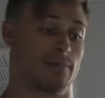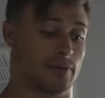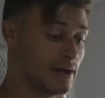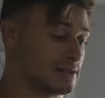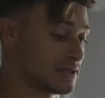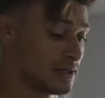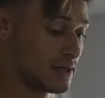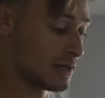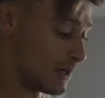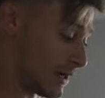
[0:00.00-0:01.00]
but
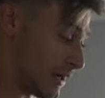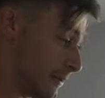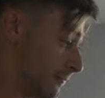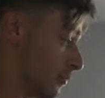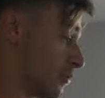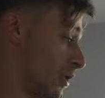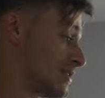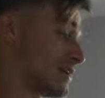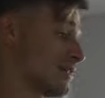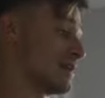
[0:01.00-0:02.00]
we brought
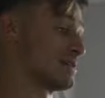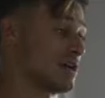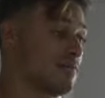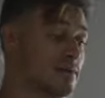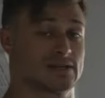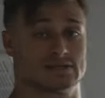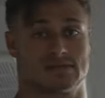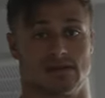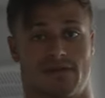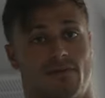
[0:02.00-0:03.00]
down a lot of stuff because
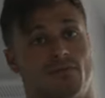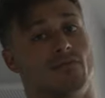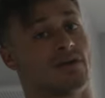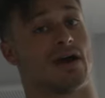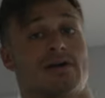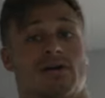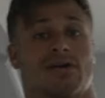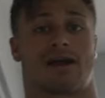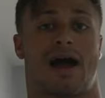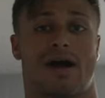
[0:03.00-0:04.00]
if I'm moving down here,
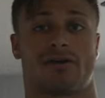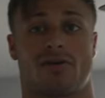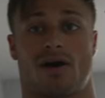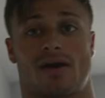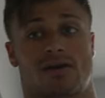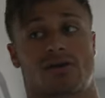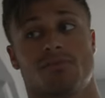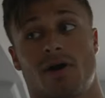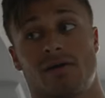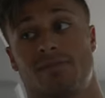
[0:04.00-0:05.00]
like, I don't know, I
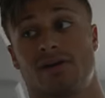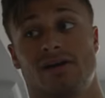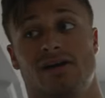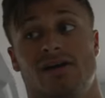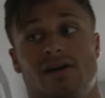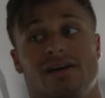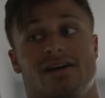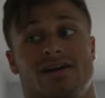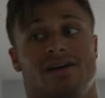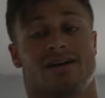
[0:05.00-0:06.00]
might be
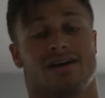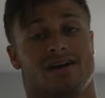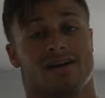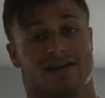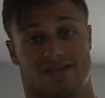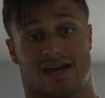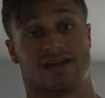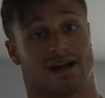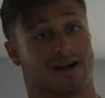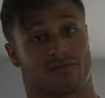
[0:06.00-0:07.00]
staying
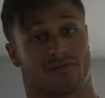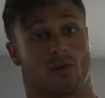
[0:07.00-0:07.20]
down here for a